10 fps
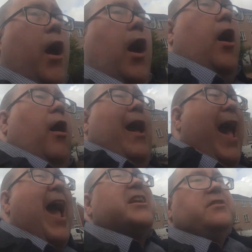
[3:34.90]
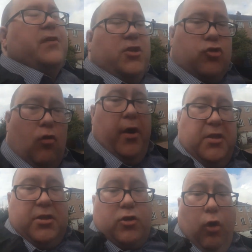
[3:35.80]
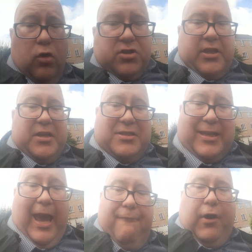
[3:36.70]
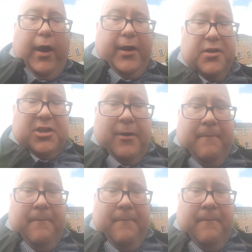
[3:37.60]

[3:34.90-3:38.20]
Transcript: are actively trying to cause things to get violent,